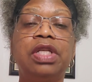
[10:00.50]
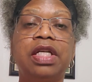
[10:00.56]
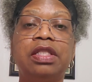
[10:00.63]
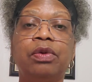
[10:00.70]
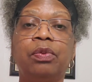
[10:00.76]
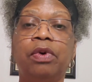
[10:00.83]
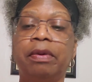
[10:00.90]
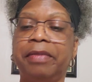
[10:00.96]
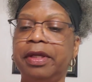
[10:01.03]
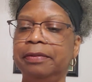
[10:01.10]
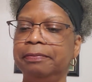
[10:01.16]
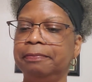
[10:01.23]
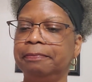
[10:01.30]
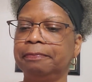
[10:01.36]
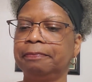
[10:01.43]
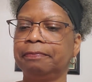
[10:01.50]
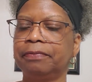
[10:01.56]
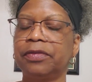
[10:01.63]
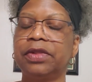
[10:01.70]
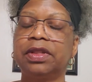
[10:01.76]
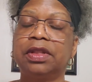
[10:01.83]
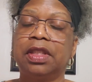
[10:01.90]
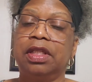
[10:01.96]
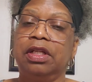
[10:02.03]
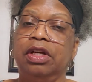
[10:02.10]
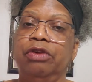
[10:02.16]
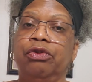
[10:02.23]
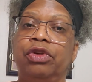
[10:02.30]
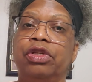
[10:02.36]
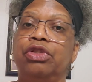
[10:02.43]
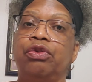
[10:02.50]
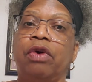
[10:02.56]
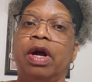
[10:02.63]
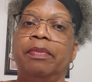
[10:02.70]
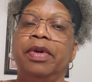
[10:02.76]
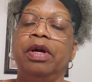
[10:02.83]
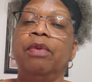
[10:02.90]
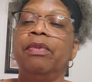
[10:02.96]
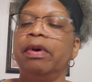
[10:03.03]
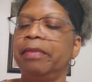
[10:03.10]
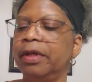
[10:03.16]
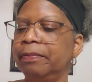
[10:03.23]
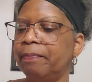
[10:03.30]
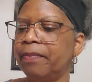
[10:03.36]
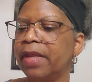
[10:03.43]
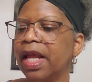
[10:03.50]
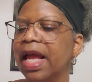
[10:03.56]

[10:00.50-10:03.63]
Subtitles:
as a woman, in describing a woman.